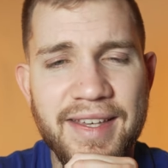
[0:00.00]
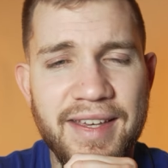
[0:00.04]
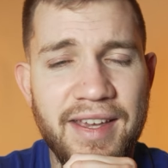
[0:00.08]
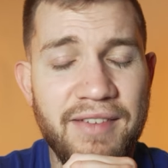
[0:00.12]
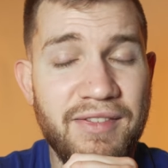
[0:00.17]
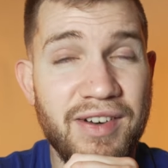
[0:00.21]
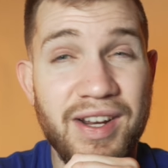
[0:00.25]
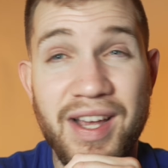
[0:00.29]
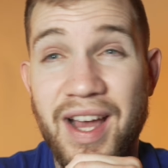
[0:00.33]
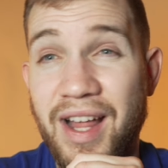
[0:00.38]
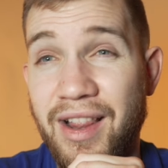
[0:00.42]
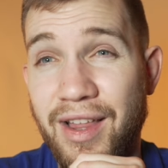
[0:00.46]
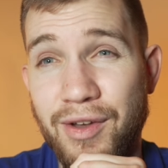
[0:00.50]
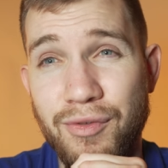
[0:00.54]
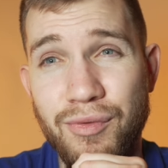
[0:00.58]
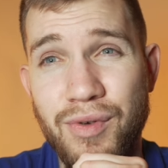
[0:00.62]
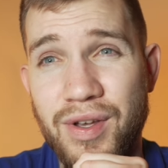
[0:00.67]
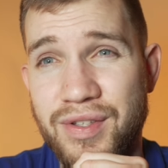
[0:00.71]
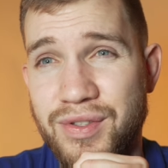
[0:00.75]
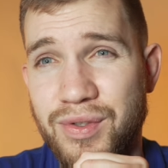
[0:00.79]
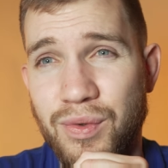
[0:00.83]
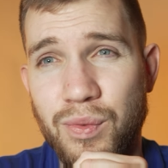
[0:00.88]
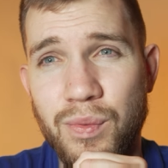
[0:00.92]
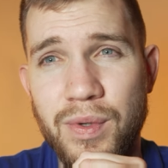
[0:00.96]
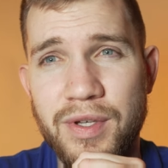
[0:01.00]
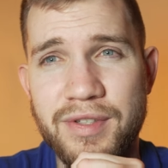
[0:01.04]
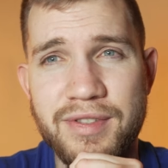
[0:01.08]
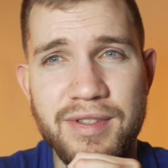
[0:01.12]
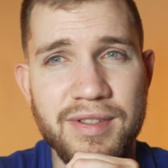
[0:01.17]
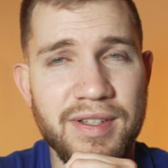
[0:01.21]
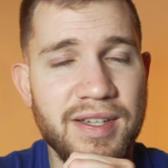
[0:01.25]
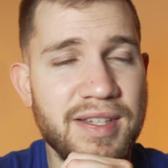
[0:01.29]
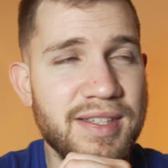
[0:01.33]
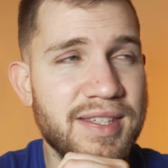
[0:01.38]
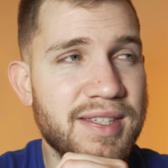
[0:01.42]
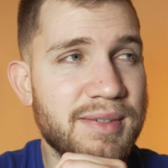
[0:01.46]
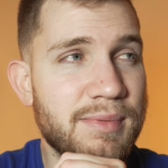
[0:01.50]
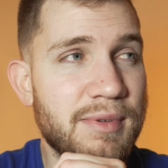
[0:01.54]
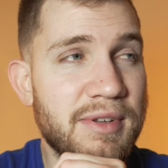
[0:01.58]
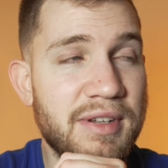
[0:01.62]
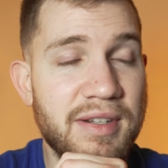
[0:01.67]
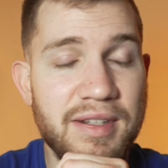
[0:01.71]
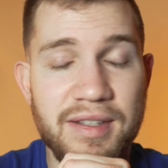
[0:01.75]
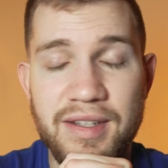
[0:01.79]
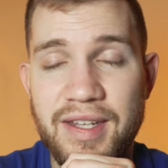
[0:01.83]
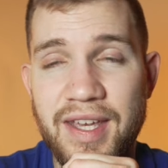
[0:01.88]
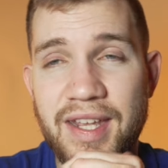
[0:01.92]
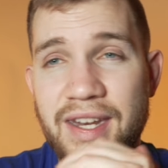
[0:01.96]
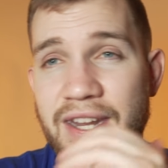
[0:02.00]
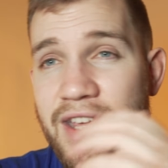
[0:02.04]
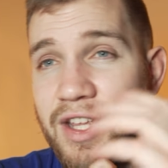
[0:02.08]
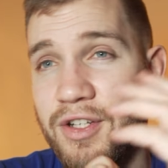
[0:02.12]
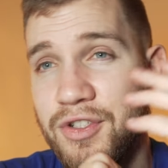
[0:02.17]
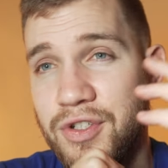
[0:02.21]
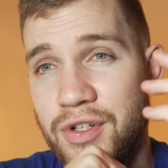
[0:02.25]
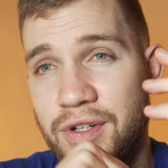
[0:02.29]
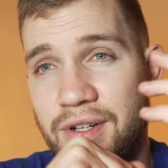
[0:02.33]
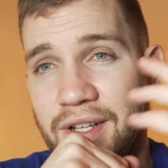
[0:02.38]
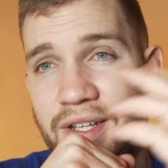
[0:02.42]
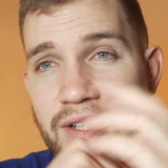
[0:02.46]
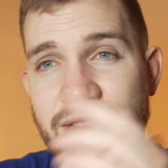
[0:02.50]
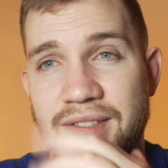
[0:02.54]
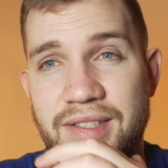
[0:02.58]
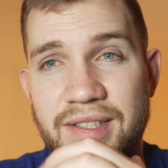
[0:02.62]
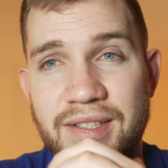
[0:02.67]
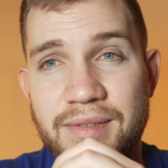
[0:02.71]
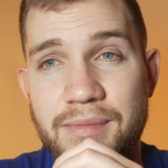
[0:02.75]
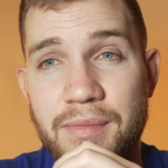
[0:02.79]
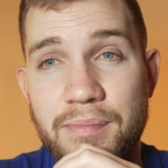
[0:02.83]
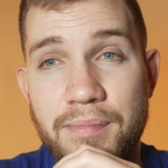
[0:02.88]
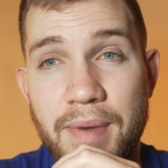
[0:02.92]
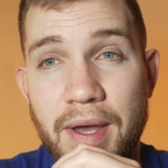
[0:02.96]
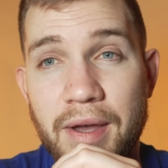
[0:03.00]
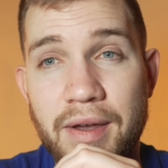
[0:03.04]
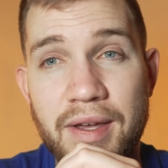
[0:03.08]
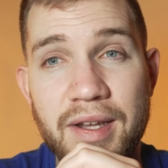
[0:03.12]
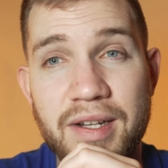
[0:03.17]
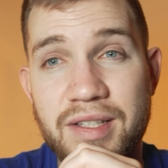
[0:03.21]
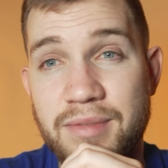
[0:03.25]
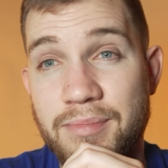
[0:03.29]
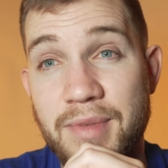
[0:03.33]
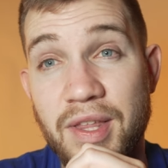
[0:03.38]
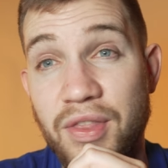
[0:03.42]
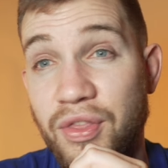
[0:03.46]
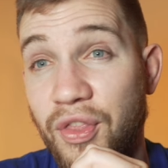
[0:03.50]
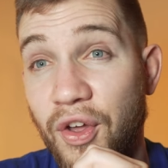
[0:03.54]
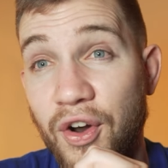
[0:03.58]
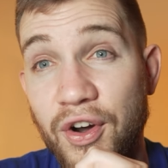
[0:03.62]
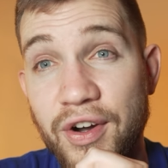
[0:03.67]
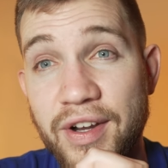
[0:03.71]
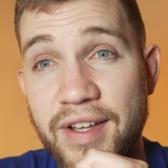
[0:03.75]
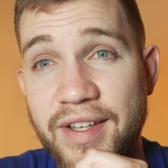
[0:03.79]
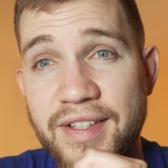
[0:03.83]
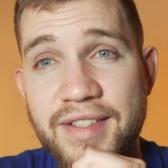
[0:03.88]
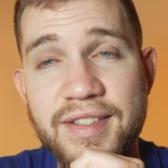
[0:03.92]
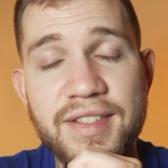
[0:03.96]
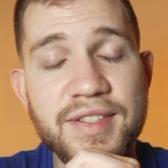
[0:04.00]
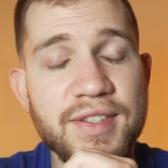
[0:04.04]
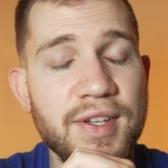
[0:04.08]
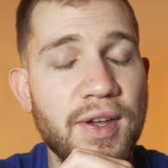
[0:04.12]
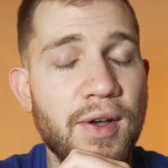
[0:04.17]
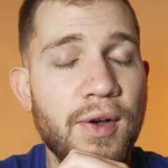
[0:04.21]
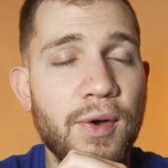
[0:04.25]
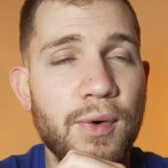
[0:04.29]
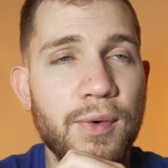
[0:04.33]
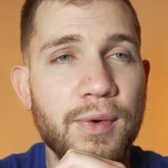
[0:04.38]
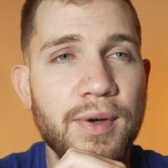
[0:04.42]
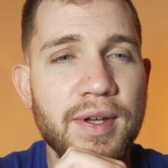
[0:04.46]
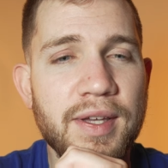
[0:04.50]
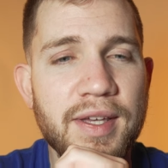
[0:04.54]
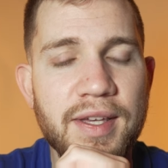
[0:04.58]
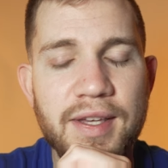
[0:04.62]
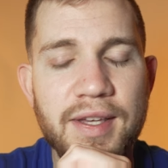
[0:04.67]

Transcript: Even a guy like Russell Wilson, because he's been getting injured, he's about in his mid thirties, so